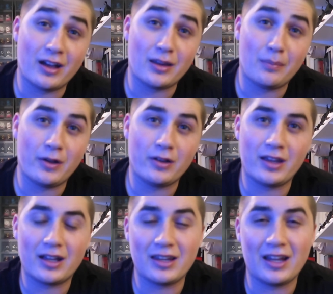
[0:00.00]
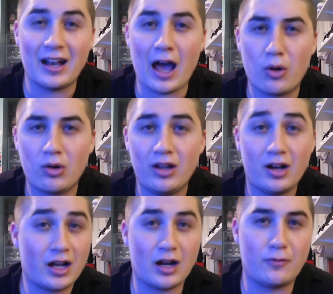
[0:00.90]
out of the building and then an hour
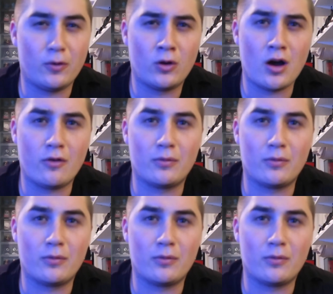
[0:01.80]
later I got a phone call